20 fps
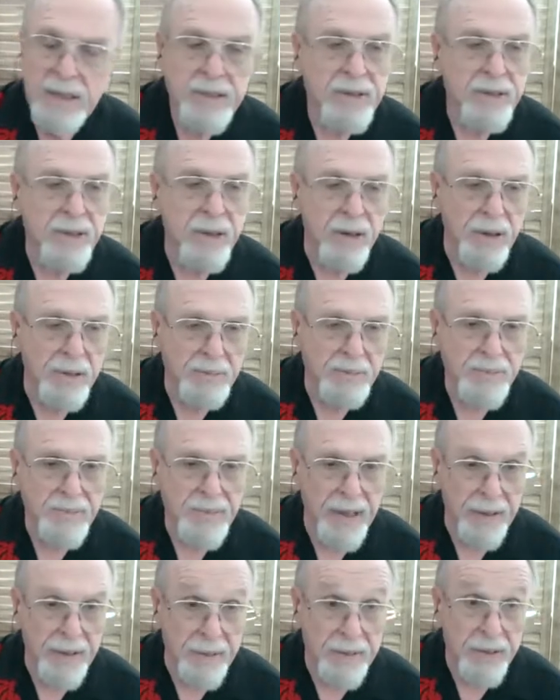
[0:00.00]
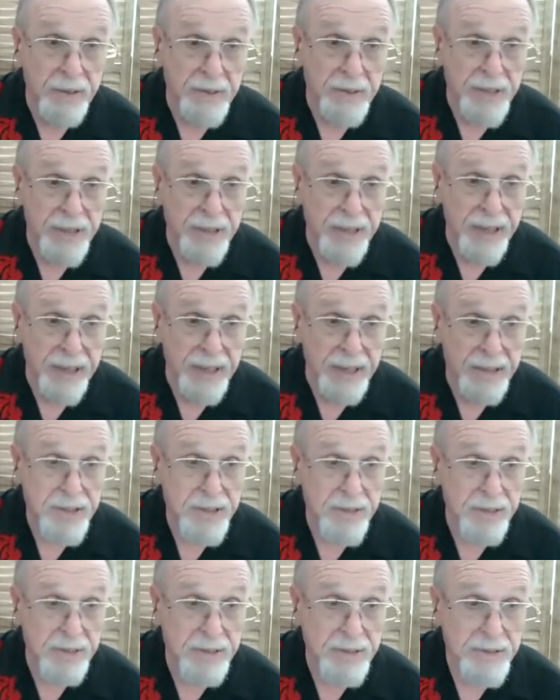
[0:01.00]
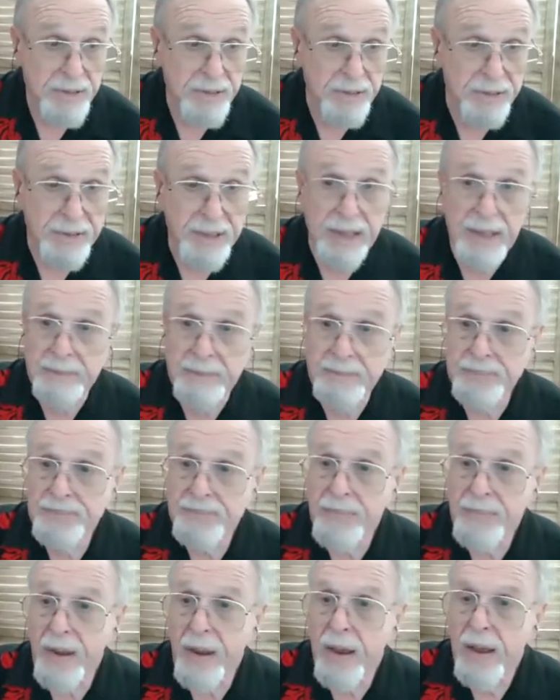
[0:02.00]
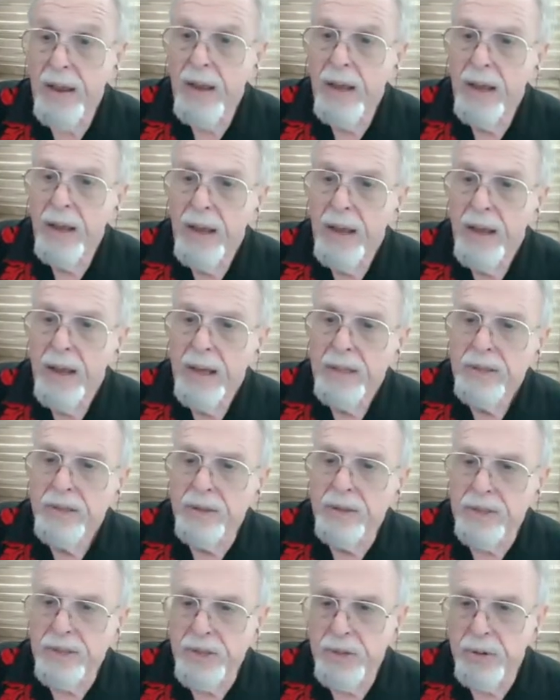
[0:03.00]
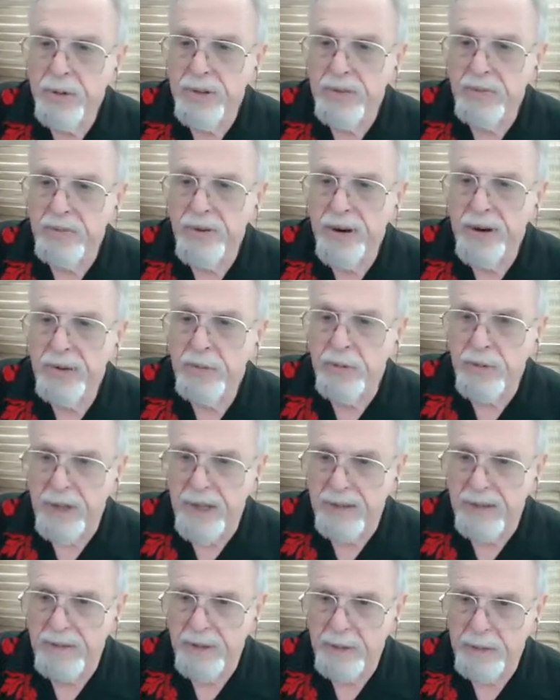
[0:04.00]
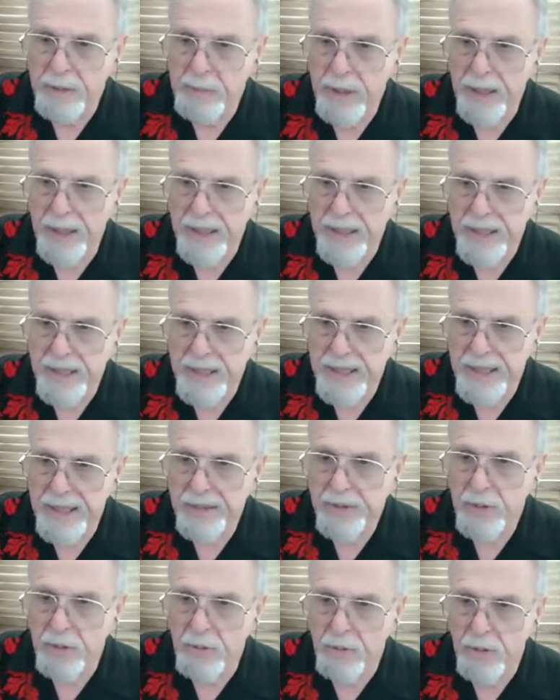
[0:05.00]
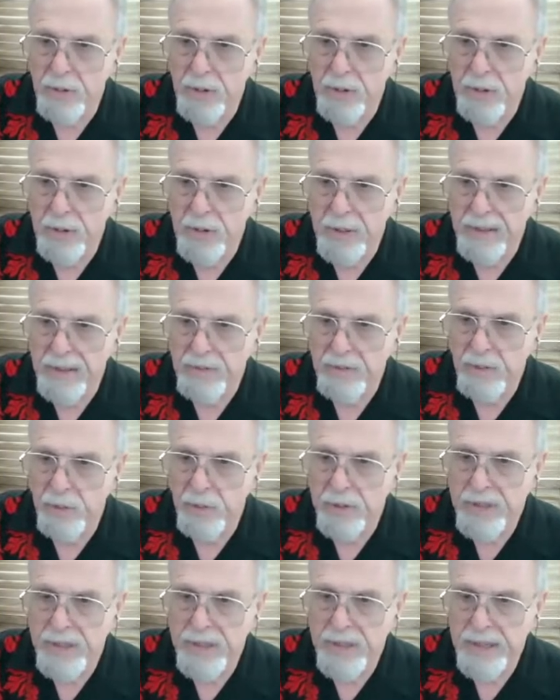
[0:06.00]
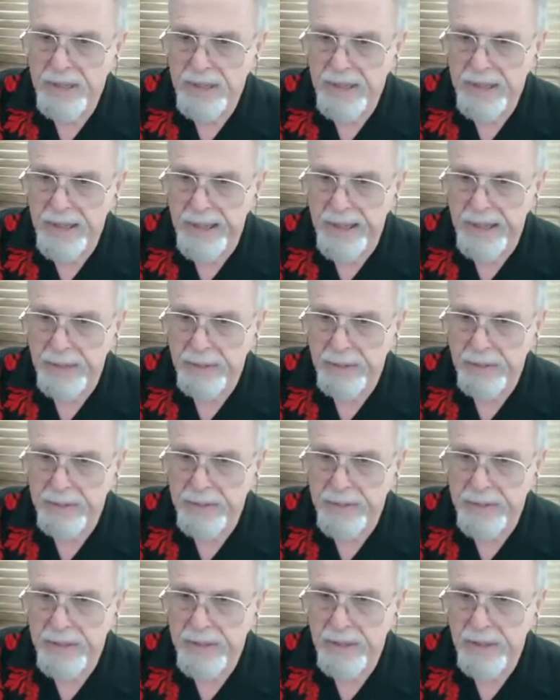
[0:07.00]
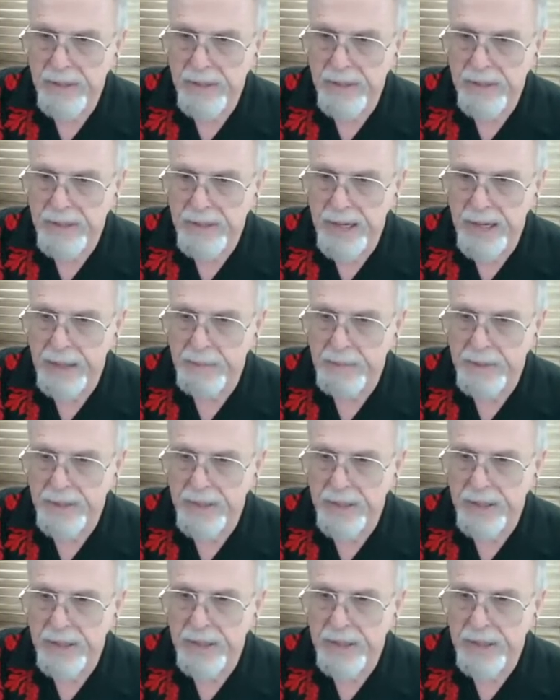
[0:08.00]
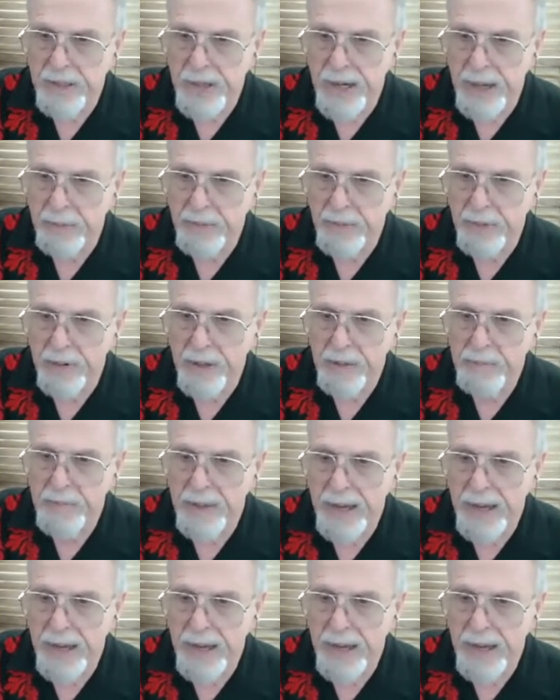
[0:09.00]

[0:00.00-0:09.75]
So, and using that excuse, okay? To ensure the federal government plays a central role in enforcing the standards established in the chapter on